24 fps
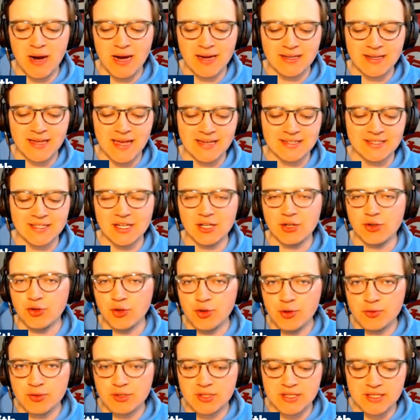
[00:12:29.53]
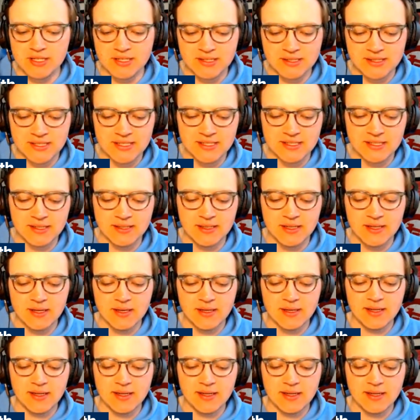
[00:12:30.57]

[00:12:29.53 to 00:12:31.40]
podcasts, and news this season.